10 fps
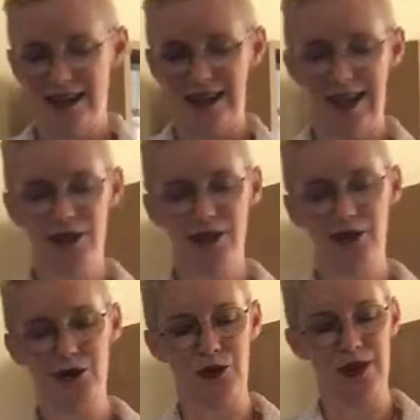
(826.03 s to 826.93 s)
tells the
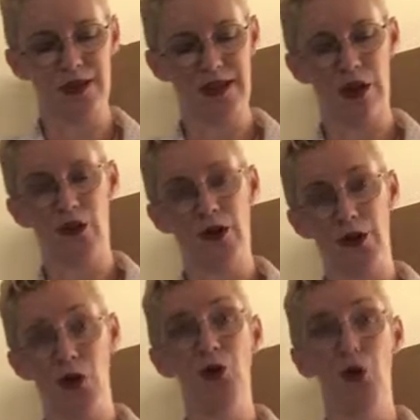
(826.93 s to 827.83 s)
story of someone
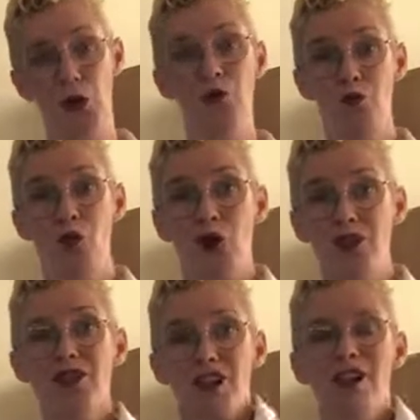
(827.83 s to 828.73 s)
who
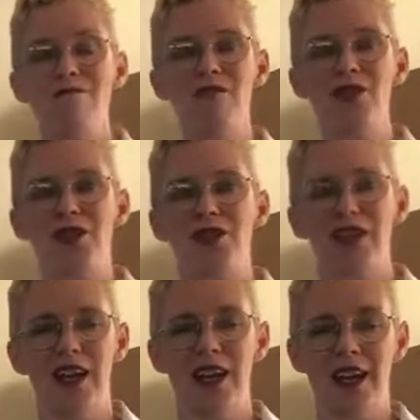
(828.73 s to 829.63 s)
was
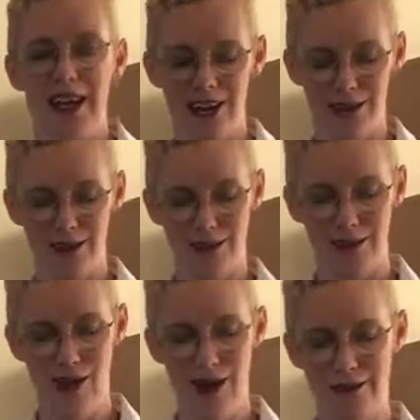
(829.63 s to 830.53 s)
immersed in
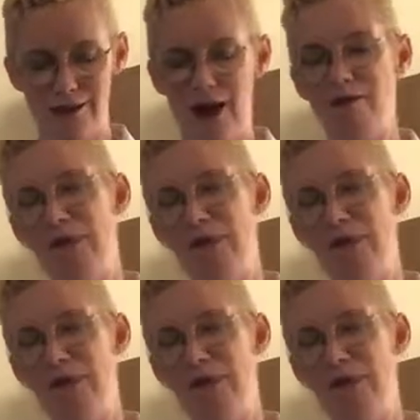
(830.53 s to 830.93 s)
life, a